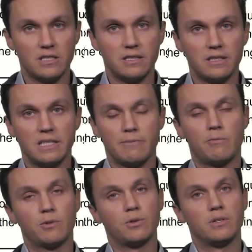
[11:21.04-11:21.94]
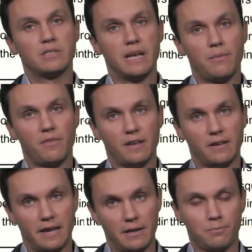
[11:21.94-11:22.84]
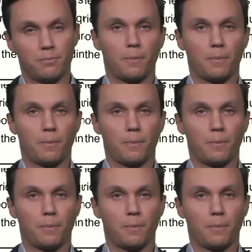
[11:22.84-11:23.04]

distance, and we would do the same thing again.